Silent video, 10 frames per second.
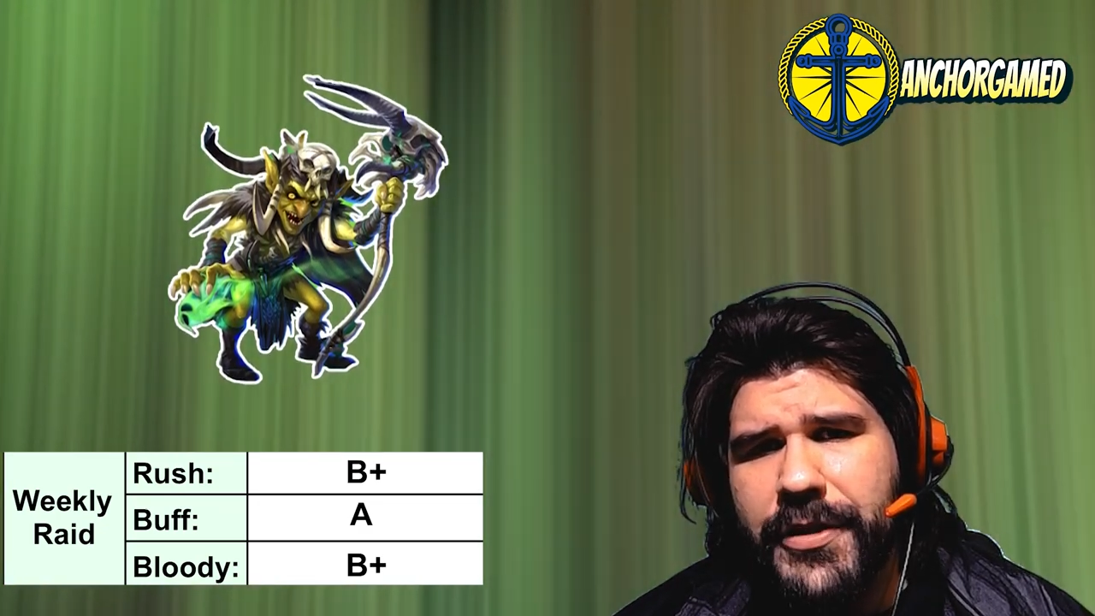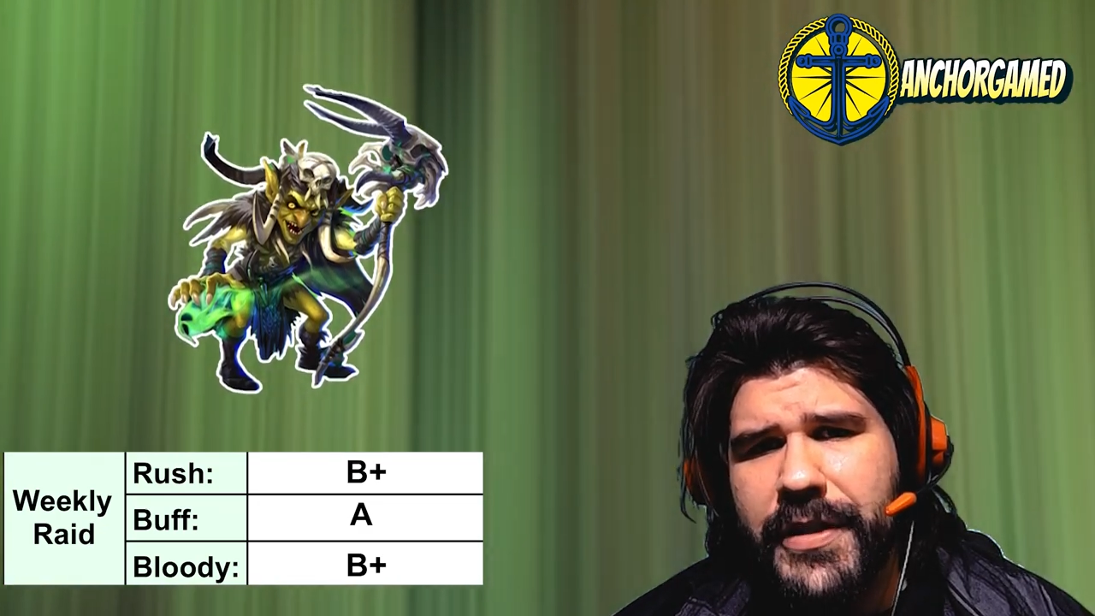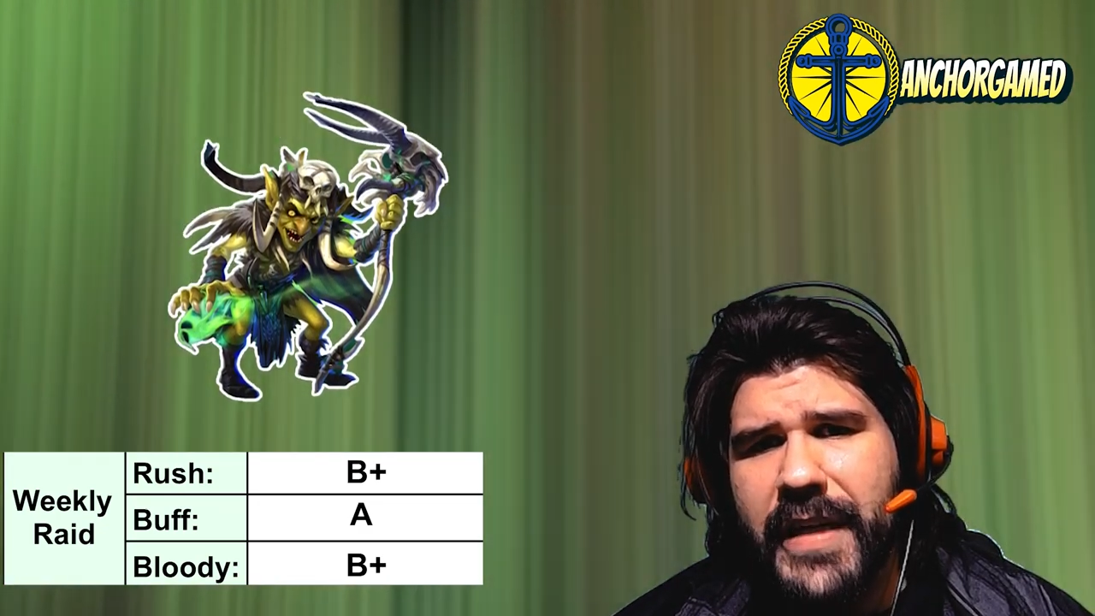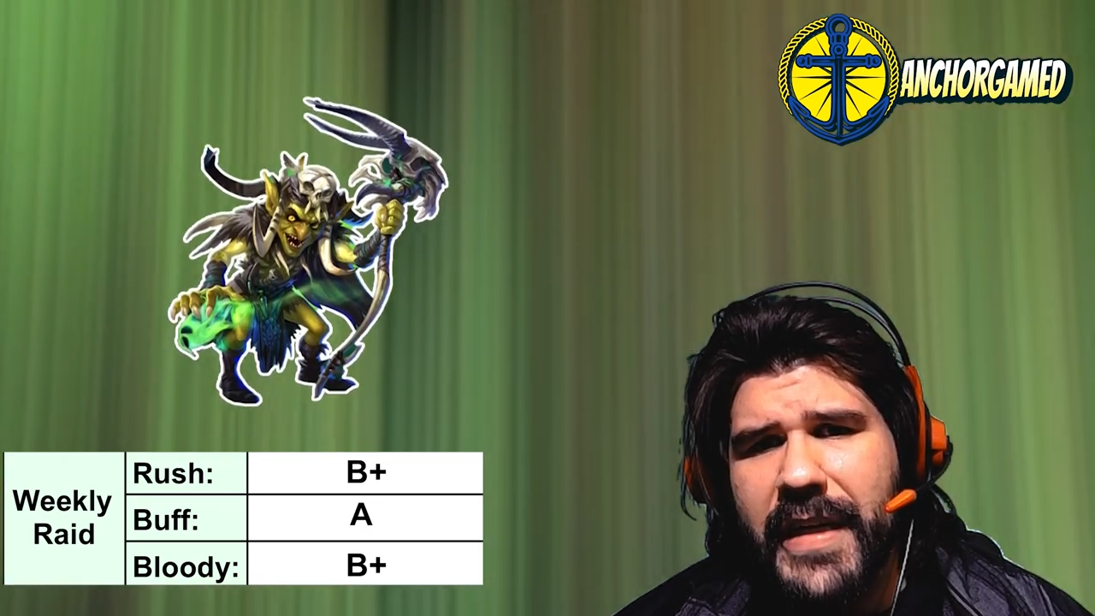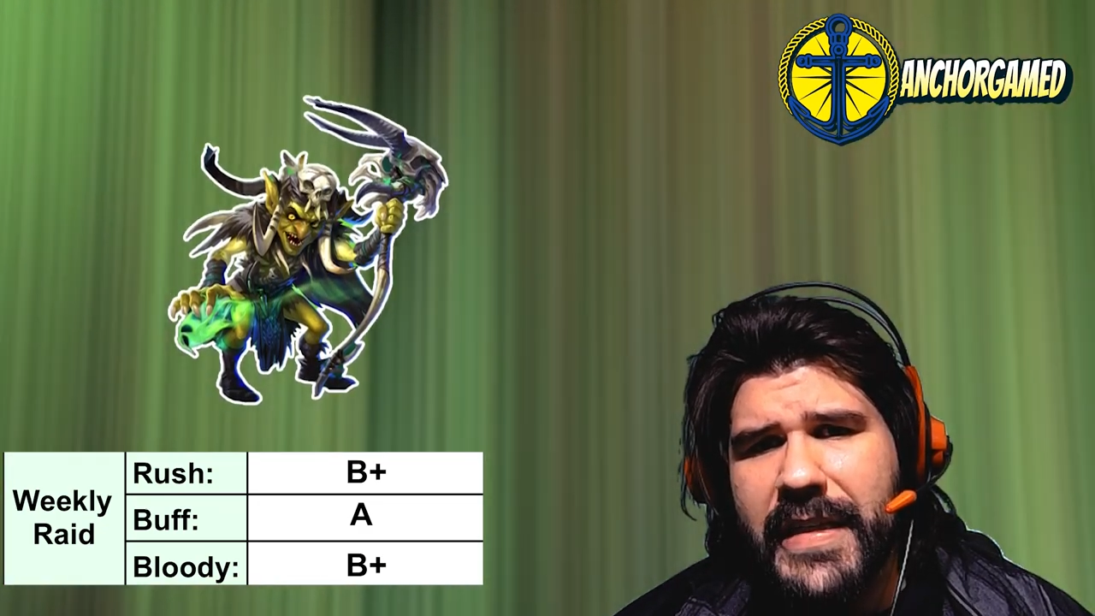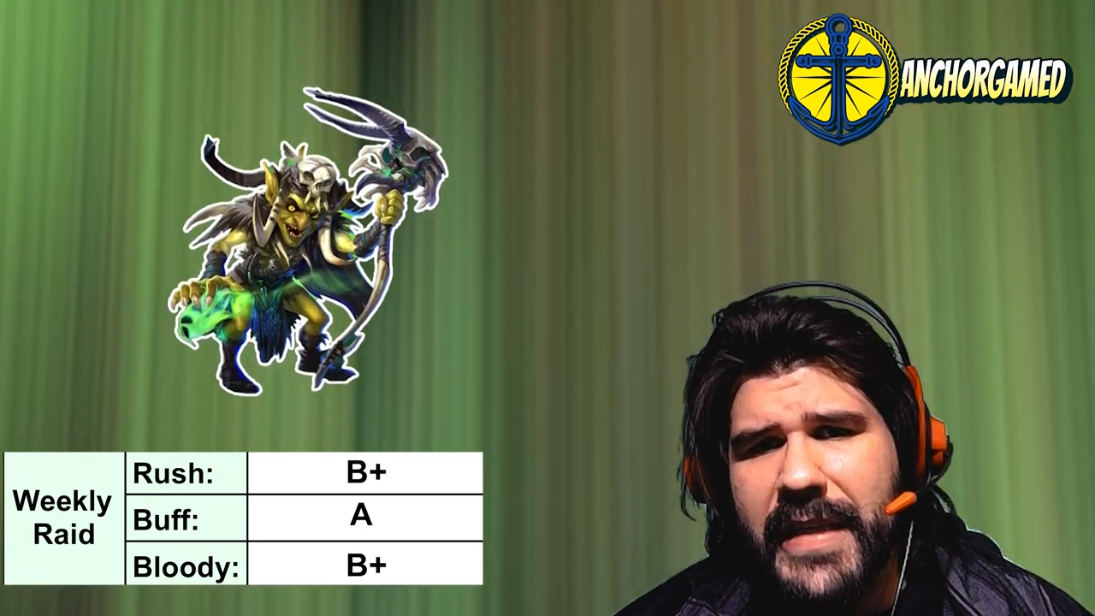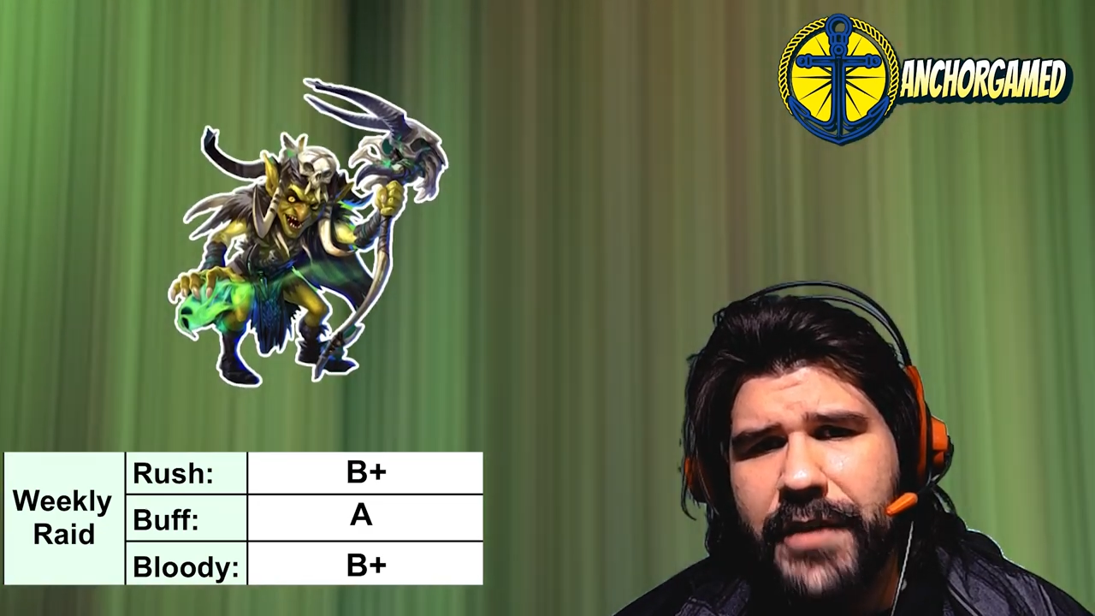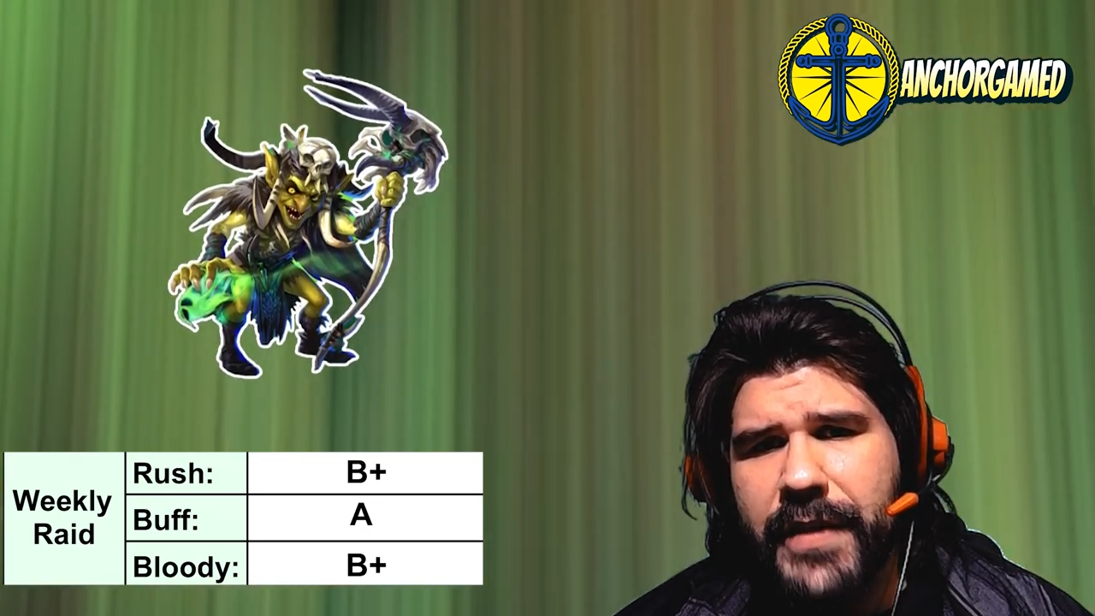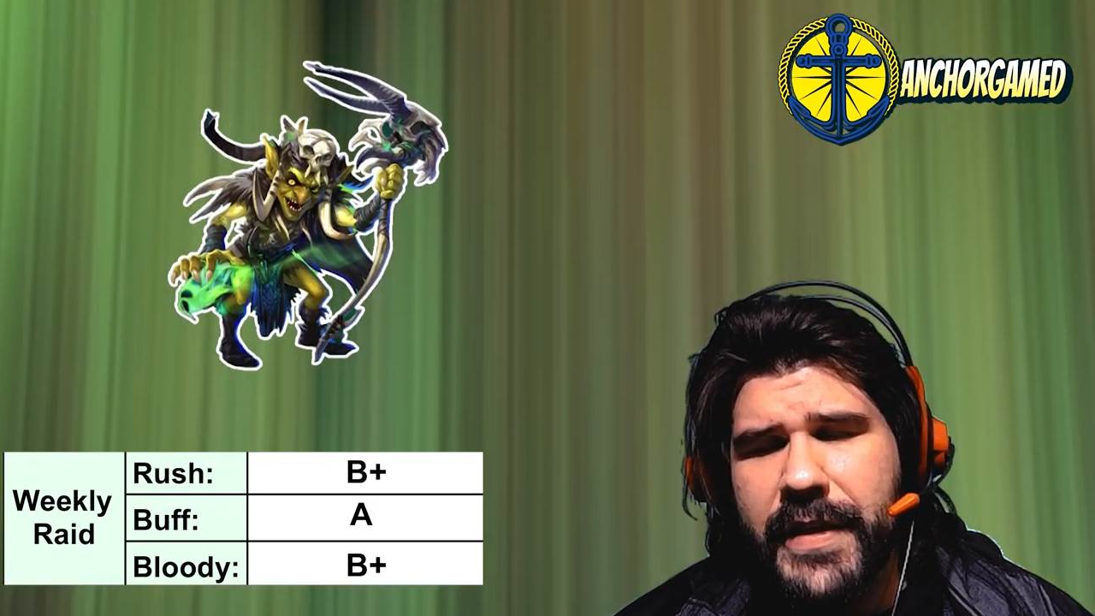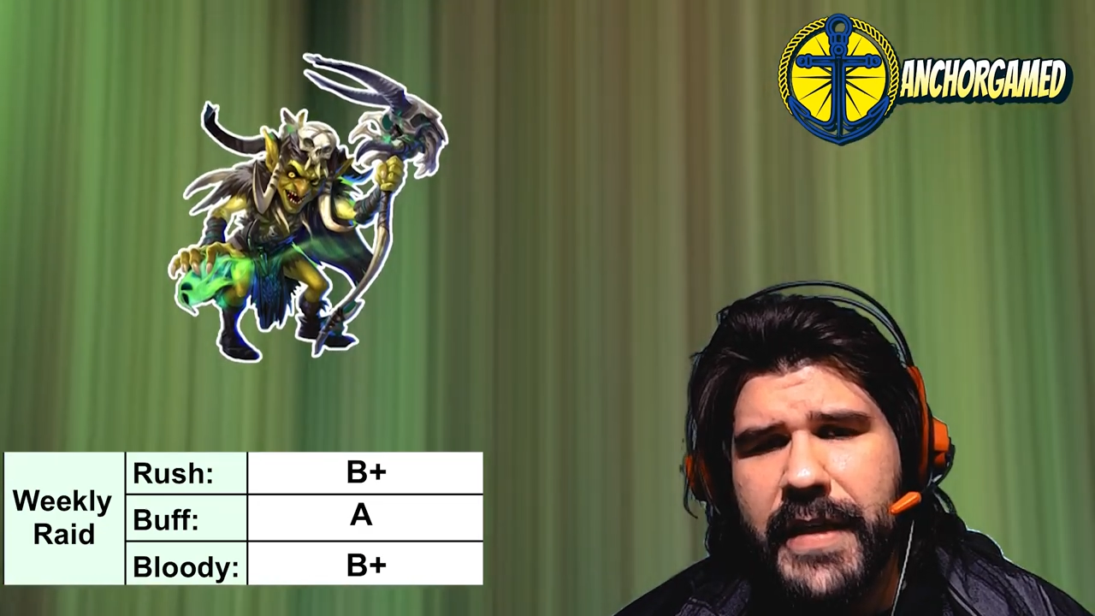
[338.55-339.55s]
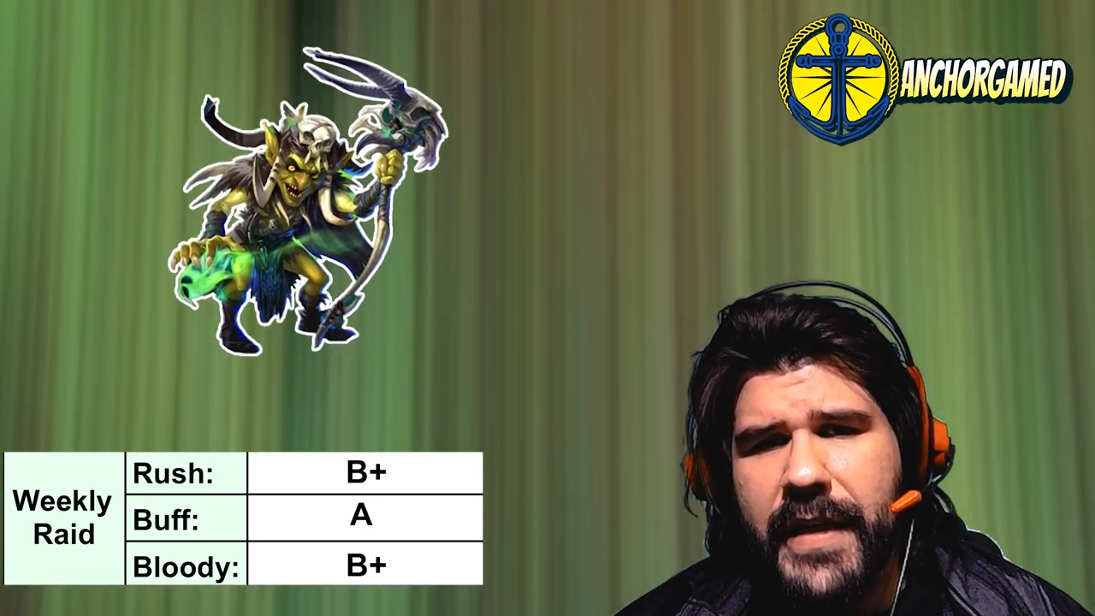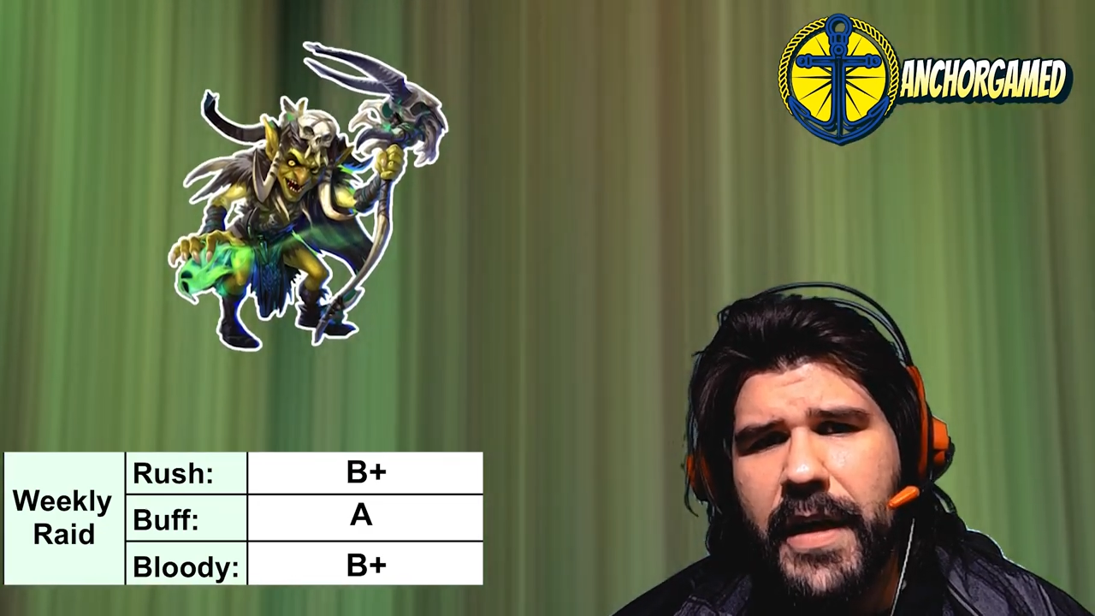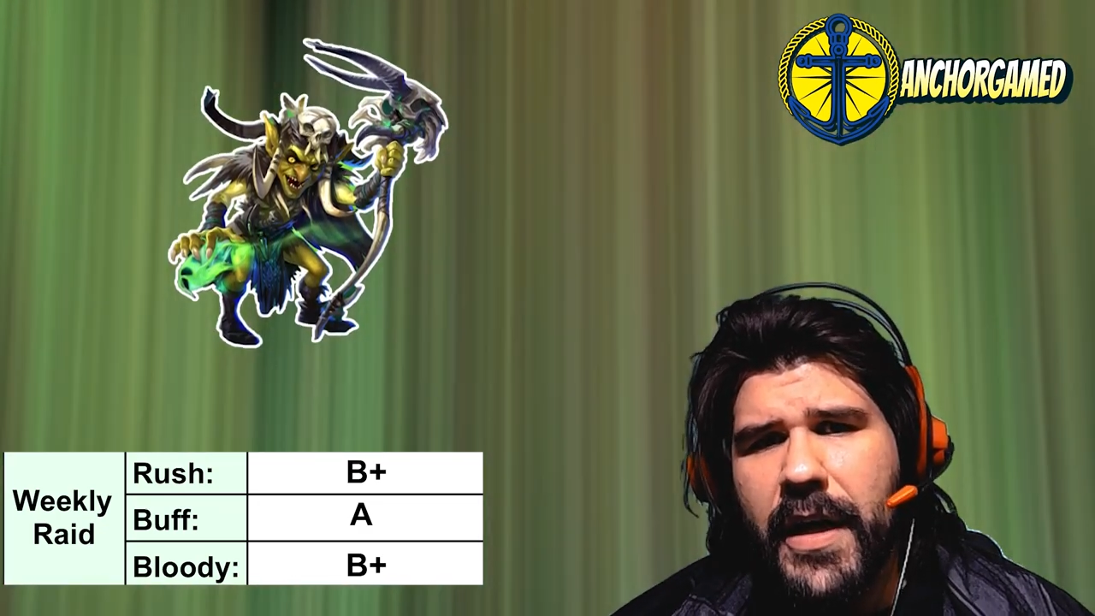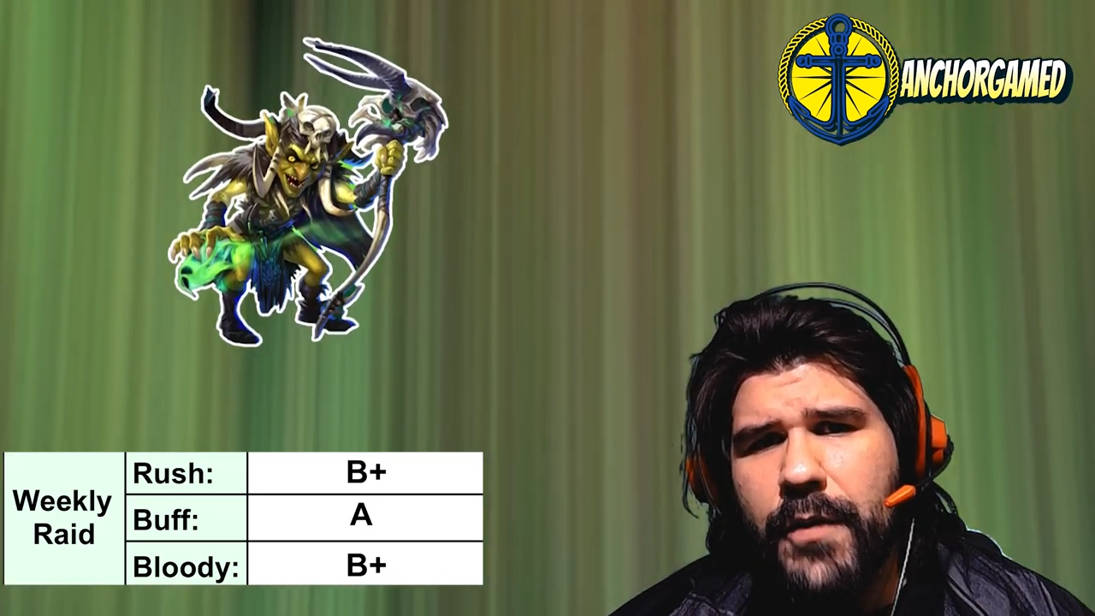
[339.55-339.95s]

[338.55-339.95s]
she's going to decrease it,